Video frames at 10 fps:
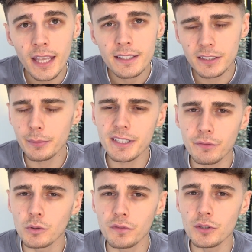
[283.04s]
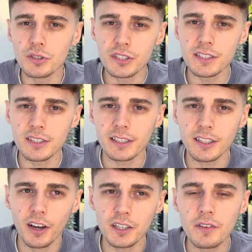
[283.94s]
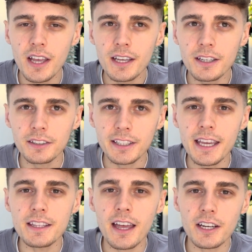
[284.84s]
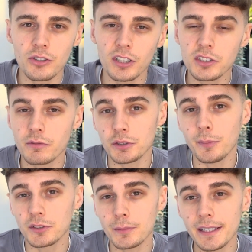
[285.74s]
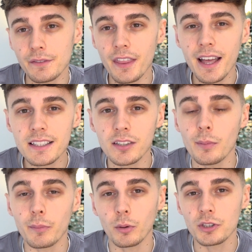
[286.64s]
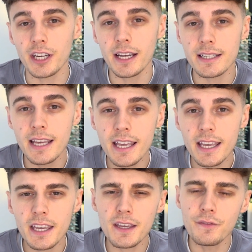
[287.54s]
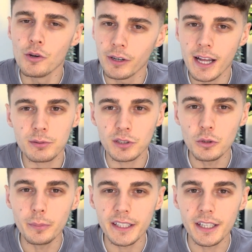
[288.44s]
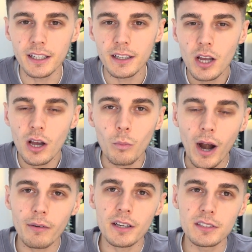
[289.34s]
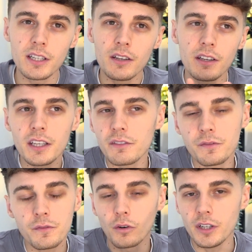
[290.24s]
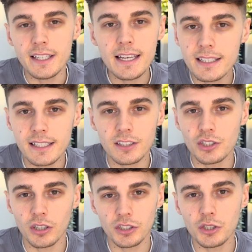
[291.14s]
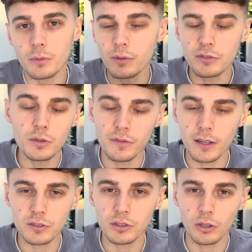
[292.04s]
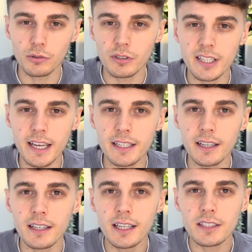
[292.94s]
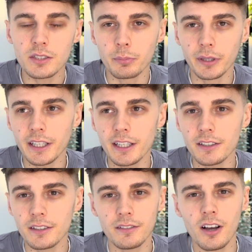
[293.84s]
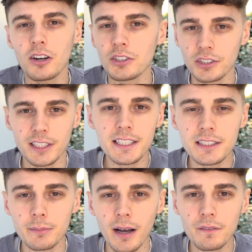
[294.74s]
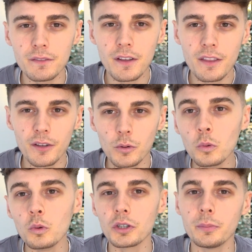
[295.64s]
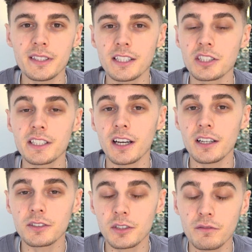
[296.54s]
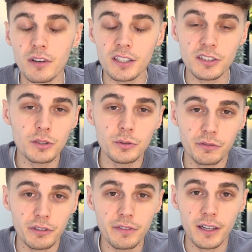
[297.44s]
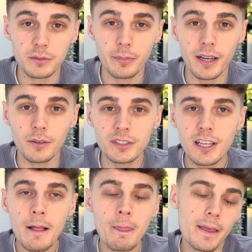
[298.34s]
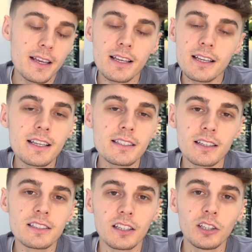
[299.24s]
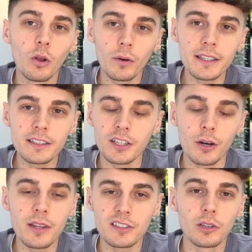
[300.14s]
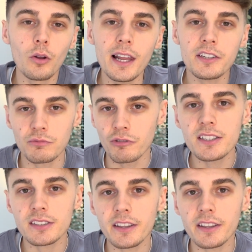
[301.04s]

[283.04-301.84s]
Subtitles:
it's going to be difficult for you to kind of gain their trust and responsibility for that type of project if you're an absolute beginner. Whereas for a dentist to trust you with a $2,000 retainer to bring in 100 leads a month that all could potentially convert to £2,000 to £3,000, it's a lot, there's a lot less risk